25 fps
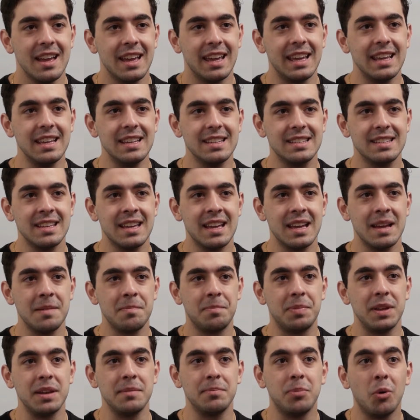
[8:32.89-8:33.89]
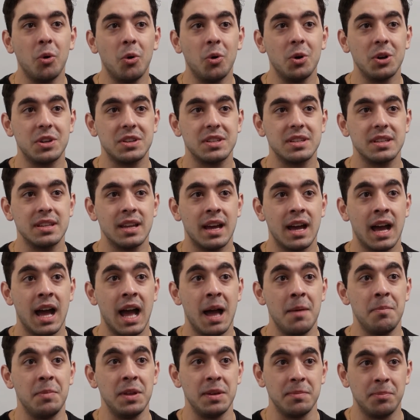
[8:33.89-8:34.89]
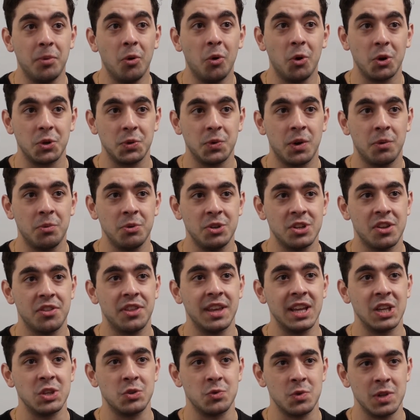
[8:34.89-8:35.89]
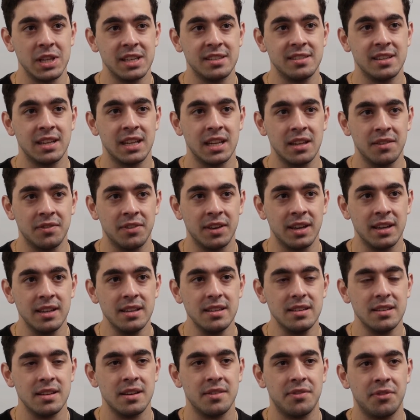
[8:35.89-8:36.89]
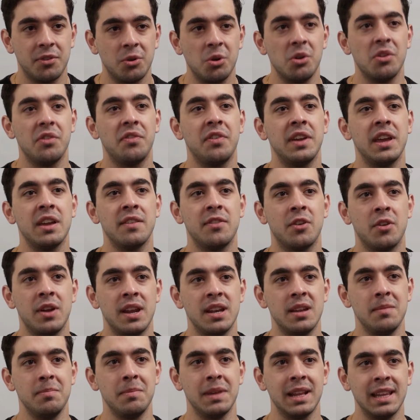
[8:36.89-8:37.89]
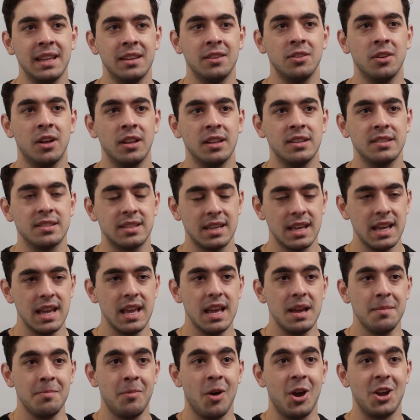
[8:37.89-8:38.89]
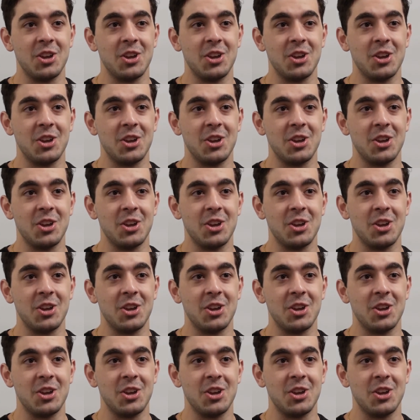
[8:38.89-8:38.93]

He's been bought, which I think is really significant, for a fee of around $1 million by